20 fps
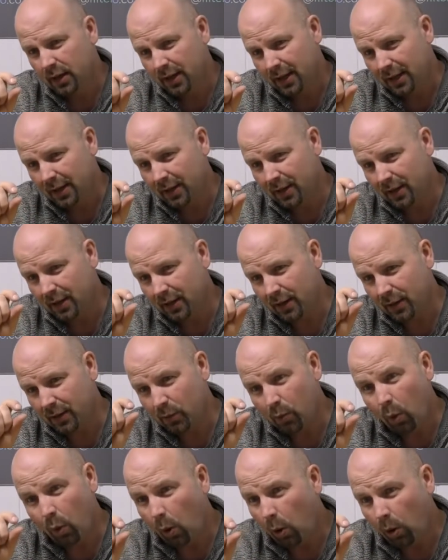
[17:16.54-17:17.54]
The
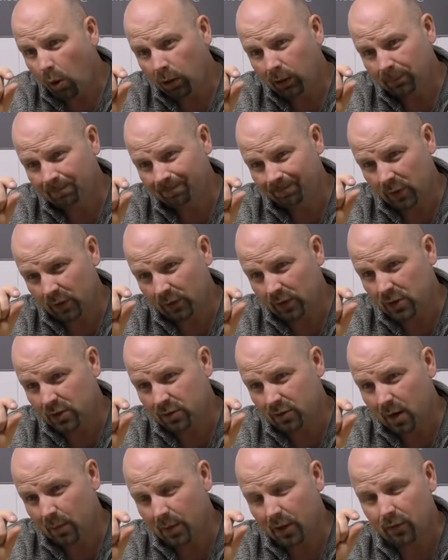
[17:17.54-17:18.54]
wall of the
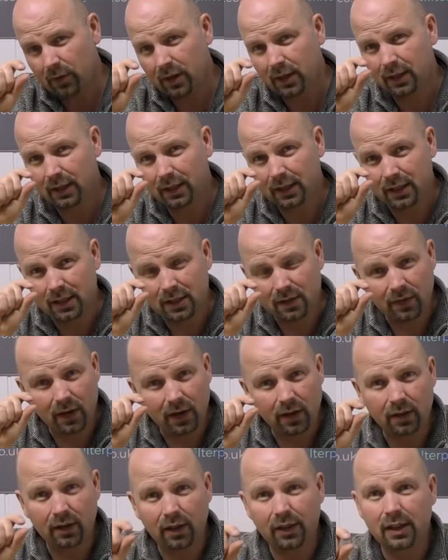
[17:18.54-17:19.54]
ceramic ring is
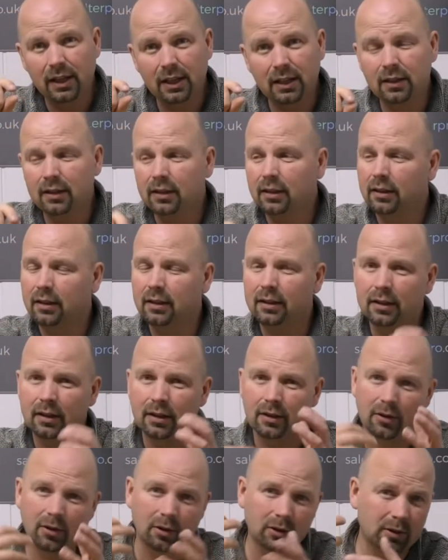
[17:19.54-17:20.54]
very thin. They
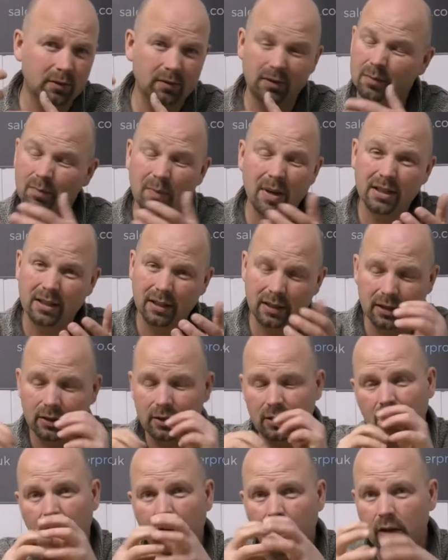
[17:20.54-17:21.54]
basically
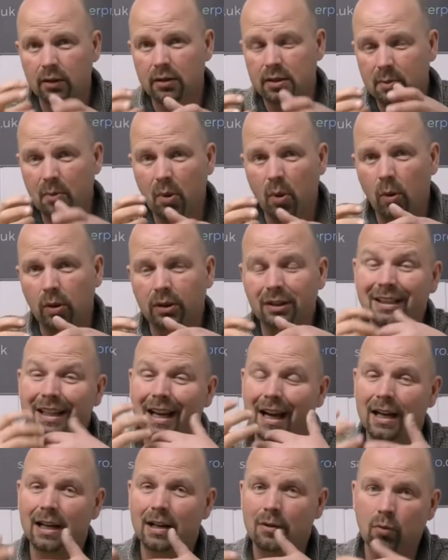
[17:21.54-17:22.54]
can't support the
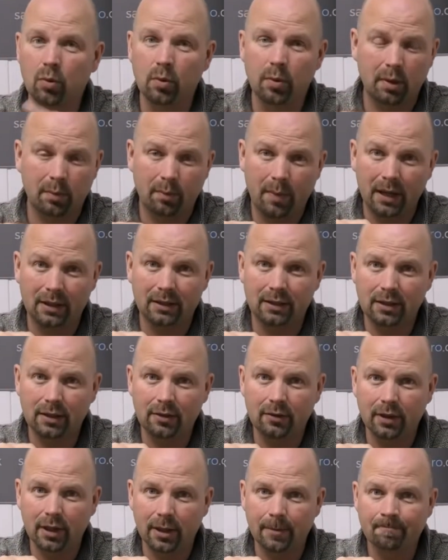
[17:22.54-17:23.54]
anaerobic
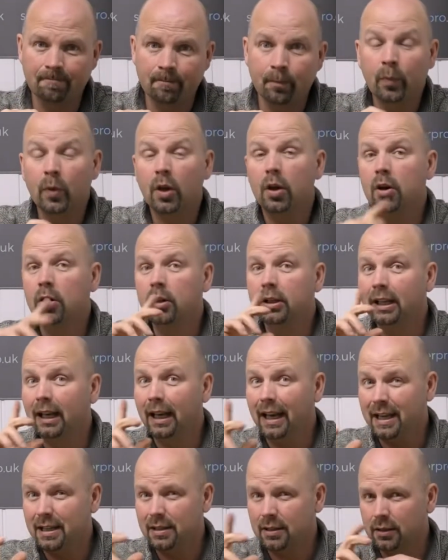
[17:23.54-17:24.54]
bacteria
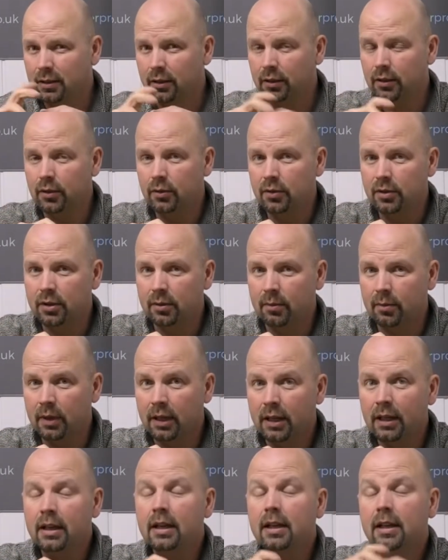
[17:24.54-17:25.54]
unless you use them
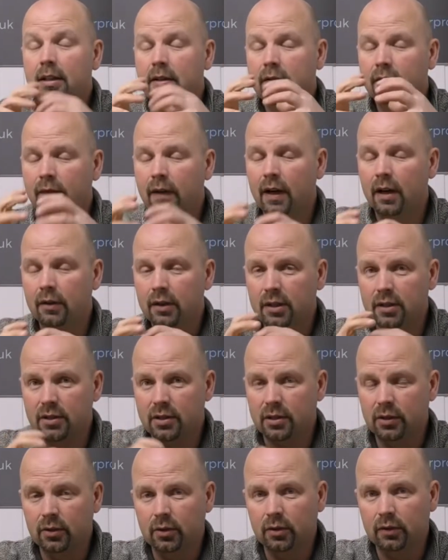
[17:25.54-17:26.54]
in a very
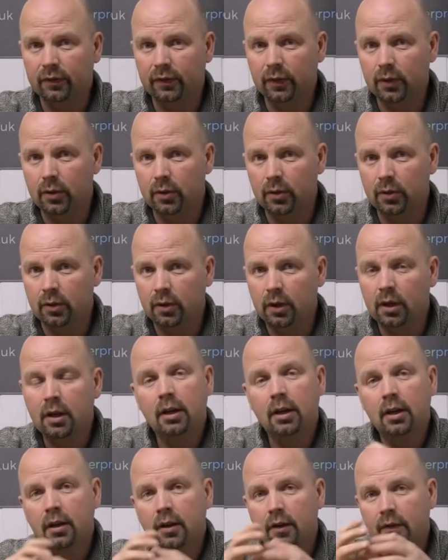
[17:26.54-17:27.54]
slow flow.
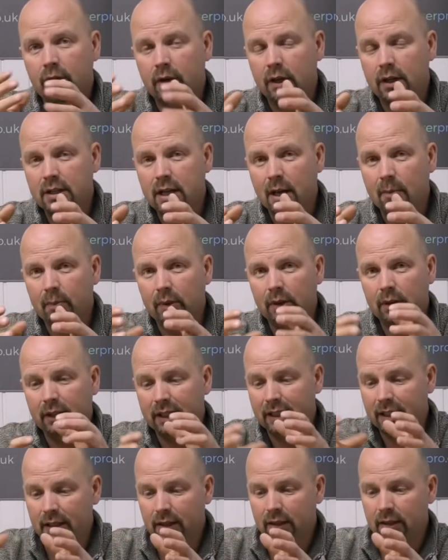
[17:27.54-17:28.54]
For example,
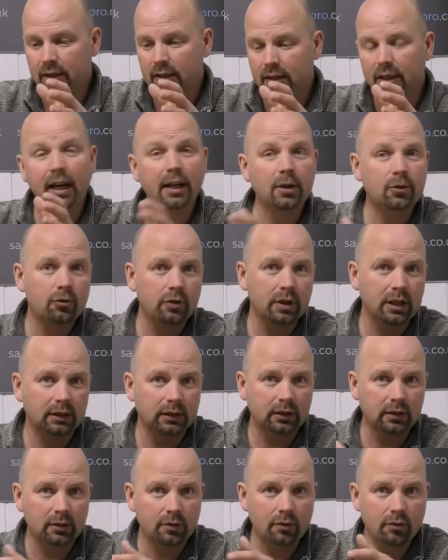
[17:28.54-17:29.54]
in a
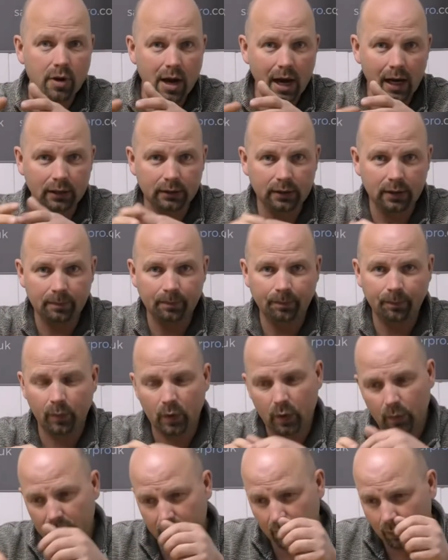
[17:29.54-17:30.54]
nitrate reactor,
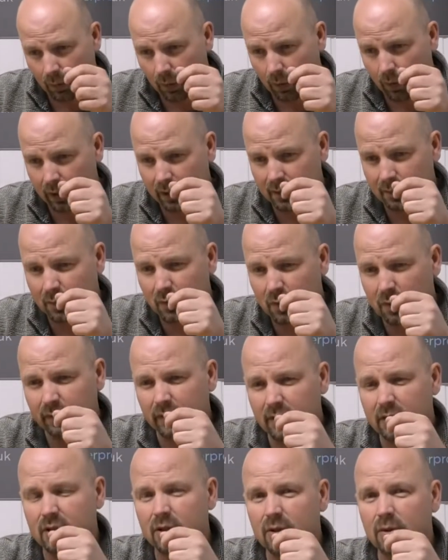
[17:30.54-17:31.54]
where the water is
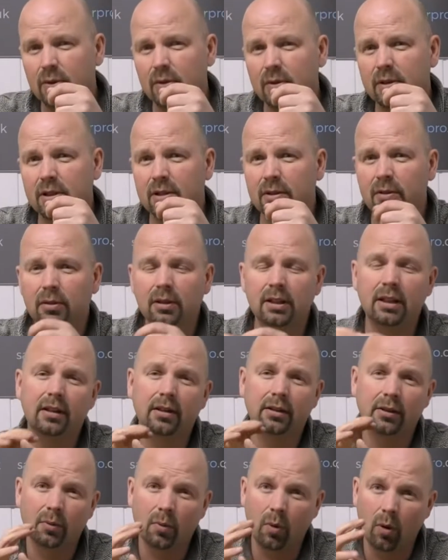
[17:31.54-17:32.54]
moving so slowly
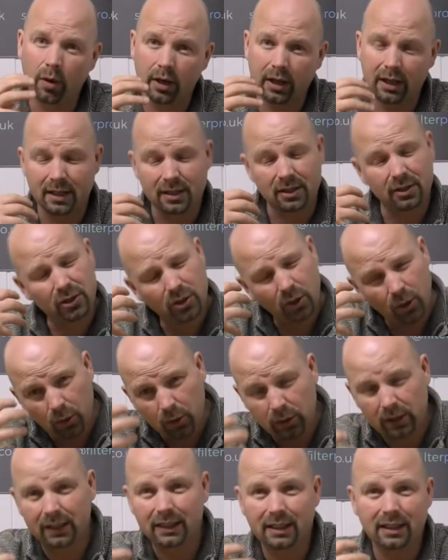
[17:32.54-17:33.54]
that the water is
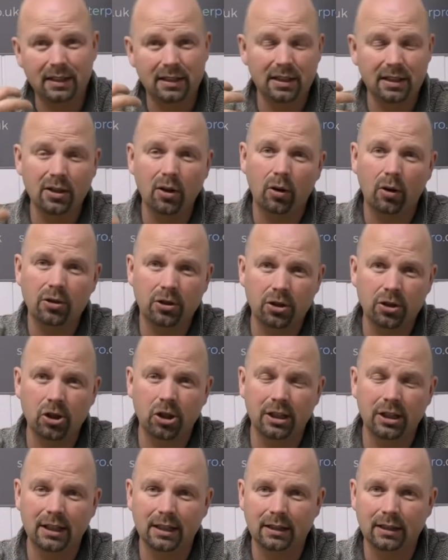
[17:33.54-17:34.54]
totally
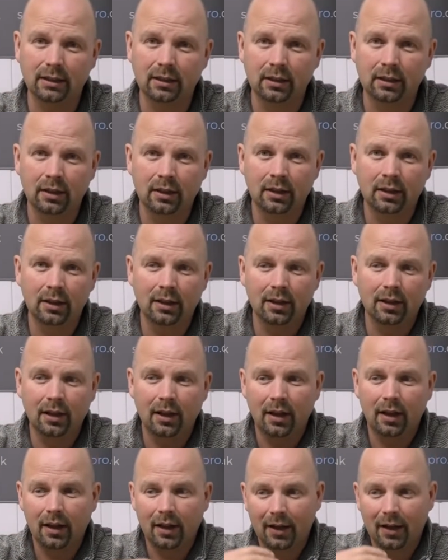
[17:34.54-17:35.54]
deoxygenated,
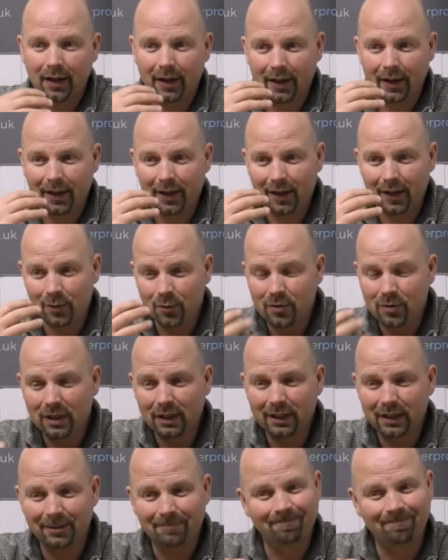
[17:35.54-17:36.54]
and
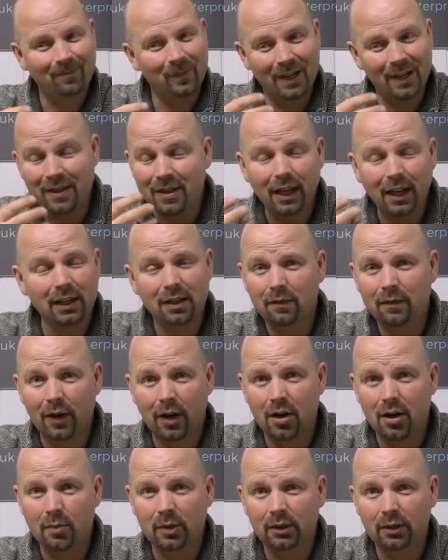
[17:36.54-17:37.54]
really in that
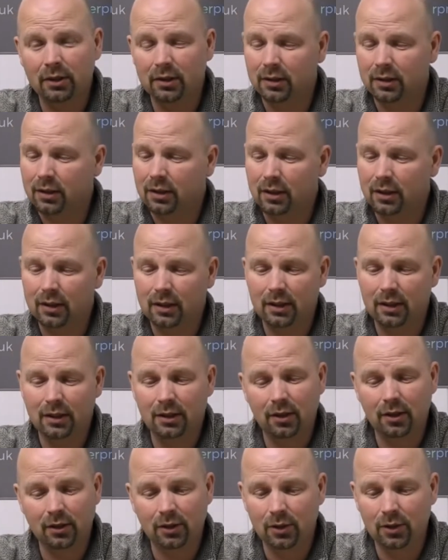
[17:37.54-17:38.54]
environment
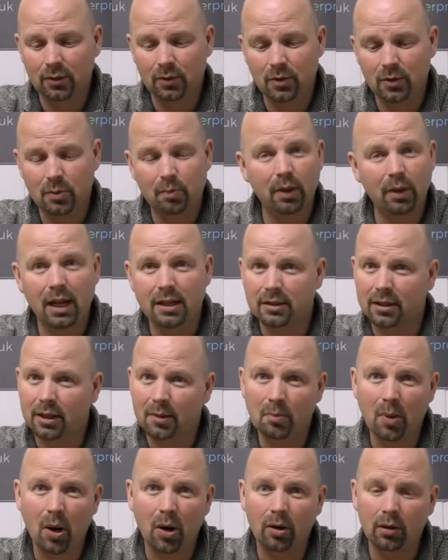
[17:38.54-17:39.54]
you could use
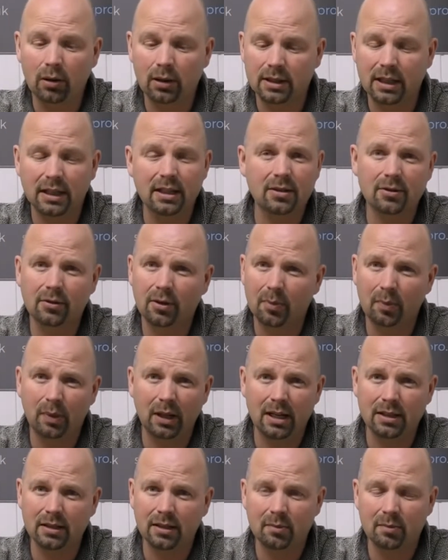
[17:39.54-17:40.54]
plastic balls, any sort of
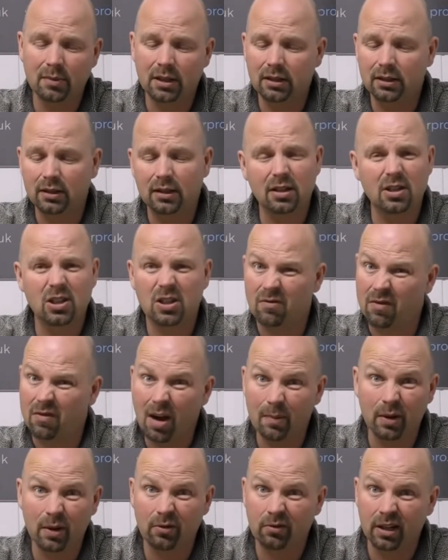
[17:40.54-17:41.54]
plastic media,
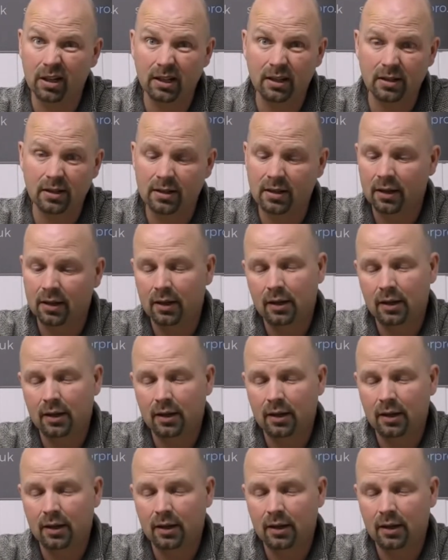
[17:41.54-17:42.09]
ceramic rings.